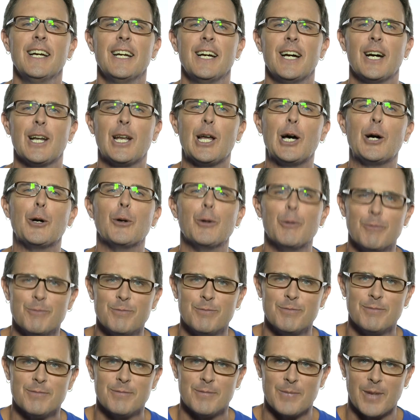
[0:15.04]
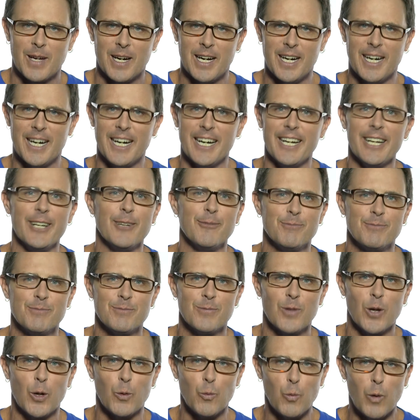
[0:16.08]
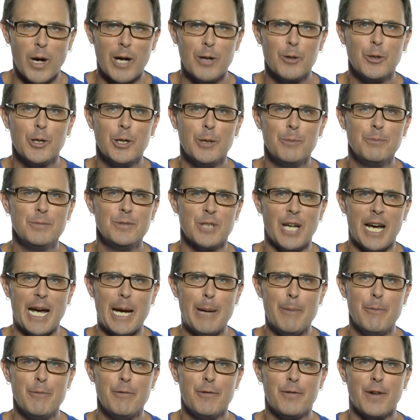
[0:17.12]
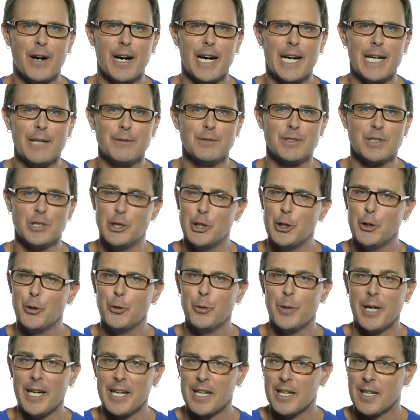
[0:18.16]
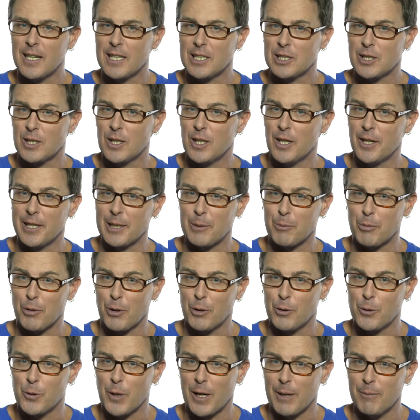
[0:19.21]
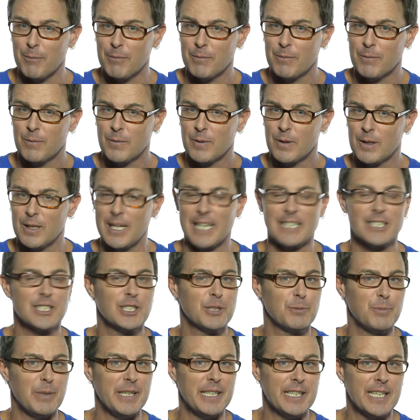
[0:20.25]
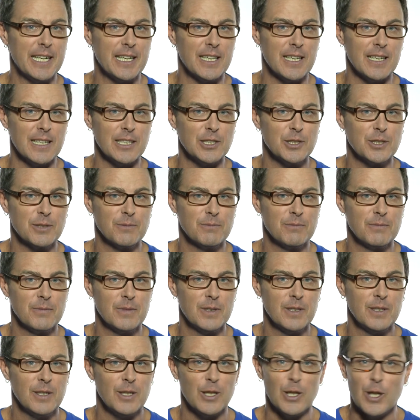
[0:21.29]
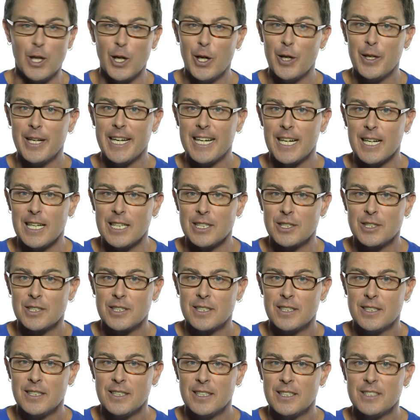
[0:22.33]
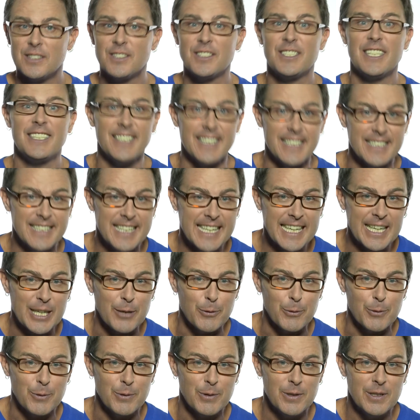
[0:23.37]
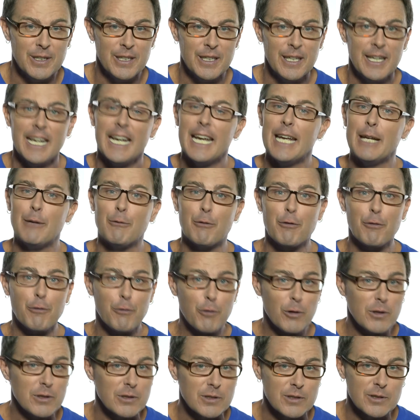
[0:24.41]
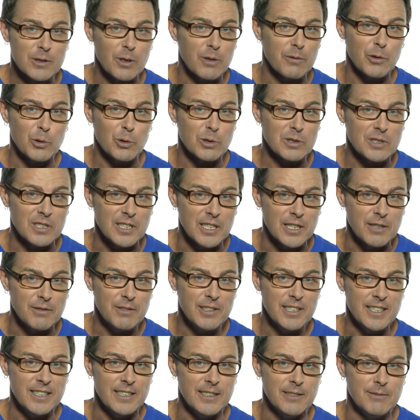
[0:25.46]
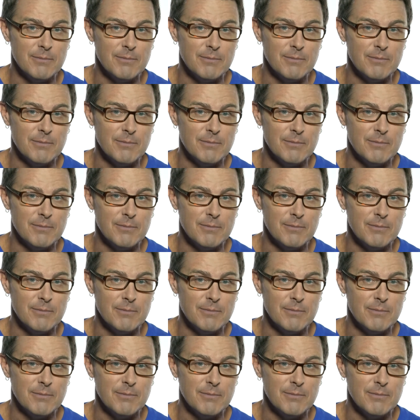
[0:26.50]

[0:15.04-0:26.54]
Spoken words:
Hello, hi, and welcome to M5's new English learning program. Let's speak English. Learn English, sitting down, in front of your TV.